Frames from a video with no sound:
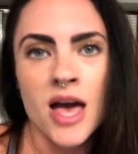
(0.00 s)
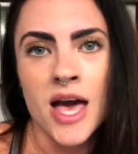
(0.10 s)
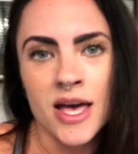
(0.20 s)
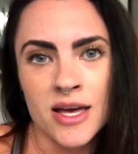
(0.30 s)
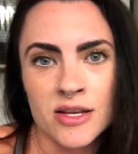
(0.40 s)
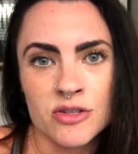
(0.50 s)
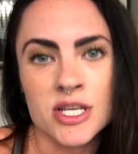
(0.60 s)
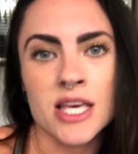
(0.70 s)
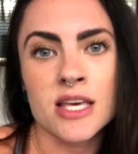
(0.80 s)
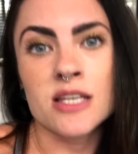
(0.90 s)
and you're
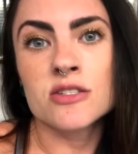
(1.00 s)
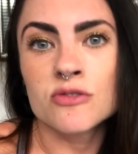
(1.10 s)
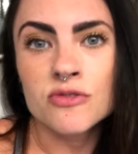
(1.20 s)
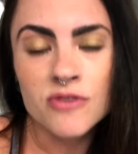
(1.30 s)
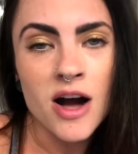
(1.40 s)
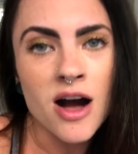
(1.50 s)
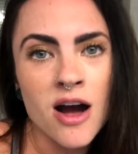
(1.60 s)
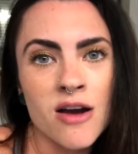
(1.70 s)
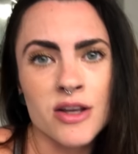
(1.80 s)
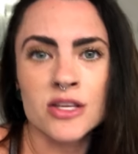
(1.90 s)
taking it too
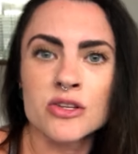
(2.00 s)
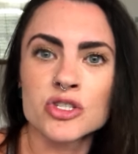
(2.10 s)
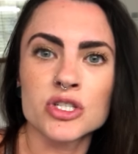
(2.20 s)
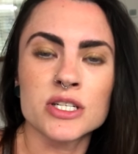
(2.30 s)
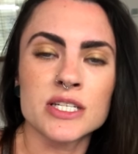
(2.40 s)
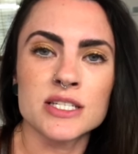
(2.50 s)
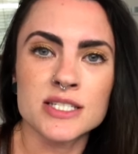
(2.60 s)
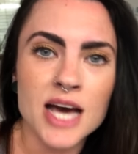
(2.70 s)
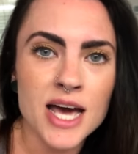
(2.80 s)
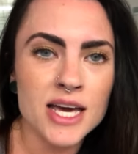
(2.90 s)
far, and you shouldn't need to
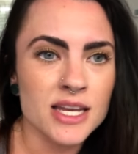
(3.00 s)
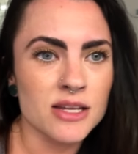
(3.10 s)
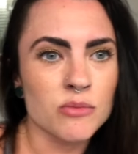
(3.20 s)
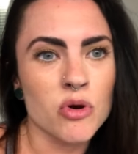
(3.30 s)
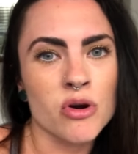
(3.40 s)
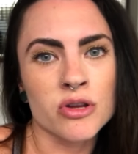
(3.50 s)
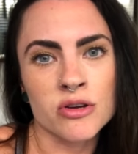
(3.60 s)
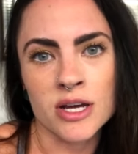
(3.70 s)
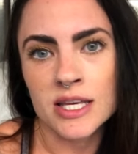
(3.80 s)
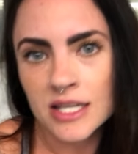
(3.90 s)
diet anymore, and you're
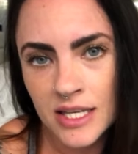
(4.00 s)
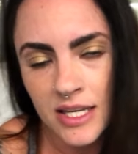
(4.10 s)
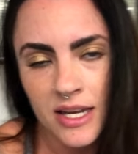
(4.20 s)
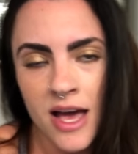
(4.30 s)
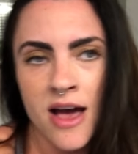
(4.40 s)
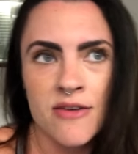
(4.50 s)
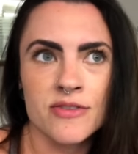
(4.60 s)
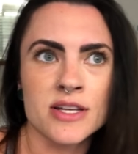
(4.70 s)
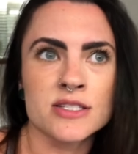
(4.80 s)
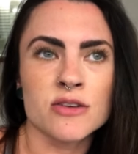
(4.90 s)
not eating enough.
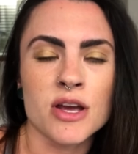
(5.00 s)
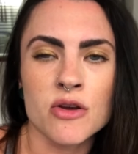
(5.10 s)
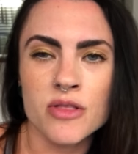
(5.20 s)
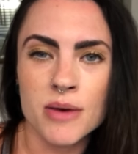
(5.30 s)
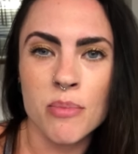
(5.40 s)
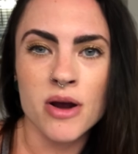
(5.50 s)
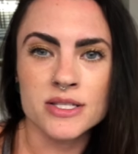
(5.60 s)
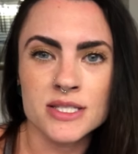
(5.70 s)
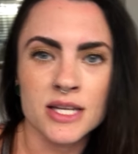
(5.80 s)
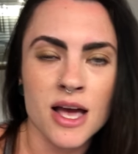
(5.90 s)
And so I know that
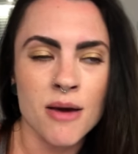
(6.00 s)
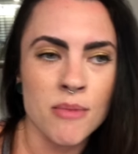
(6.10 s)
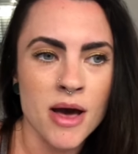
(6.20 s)
part's gonna come